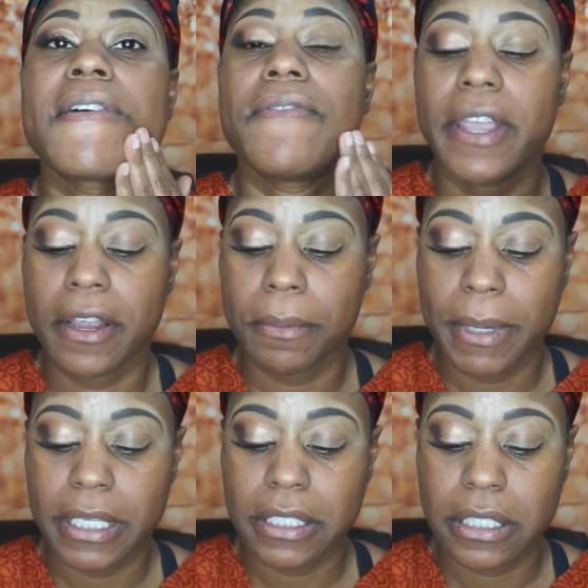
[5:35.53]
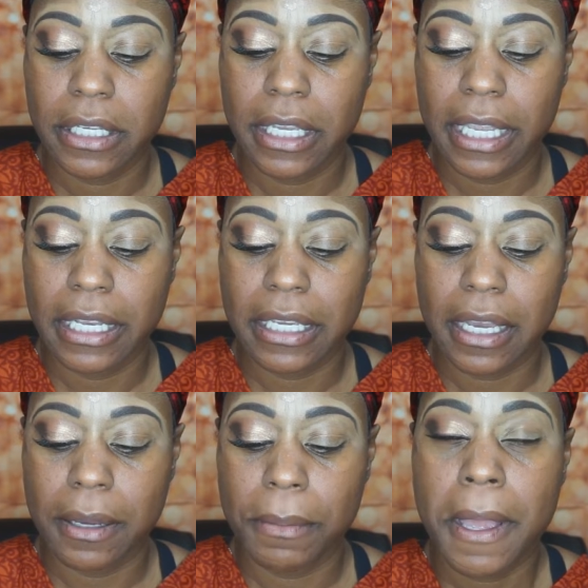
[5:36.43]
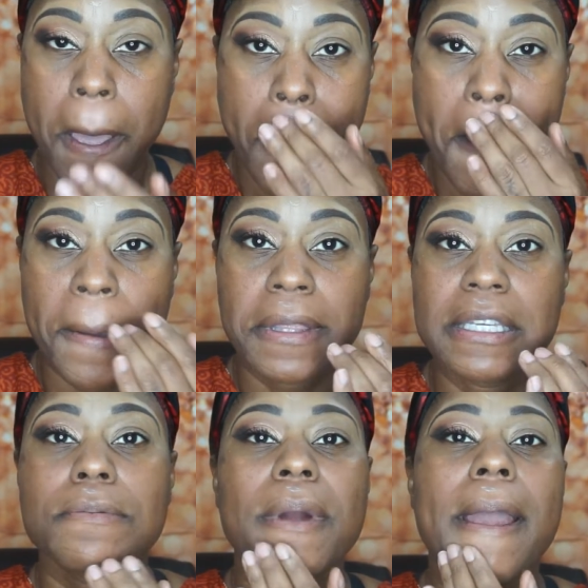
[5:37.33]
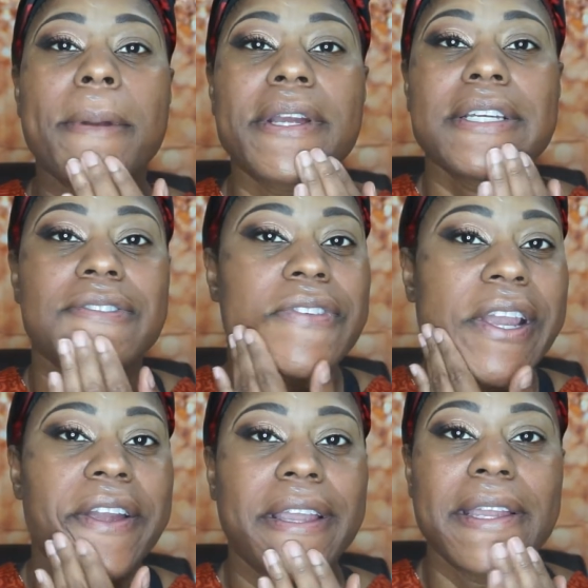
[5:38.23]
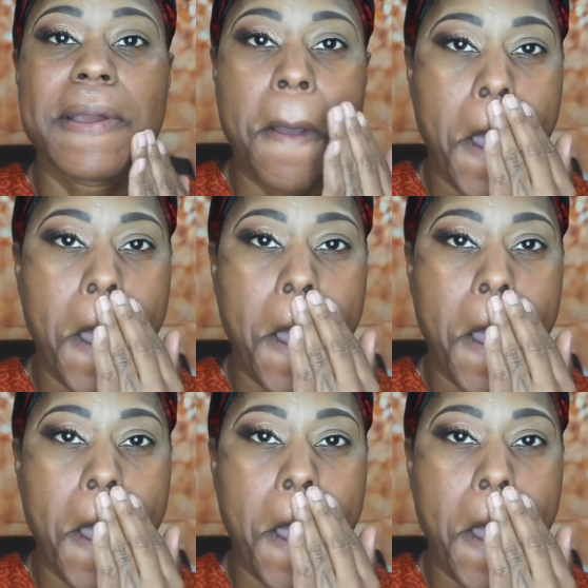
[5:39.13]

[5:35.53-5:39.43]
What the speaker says: very much income. This primer is very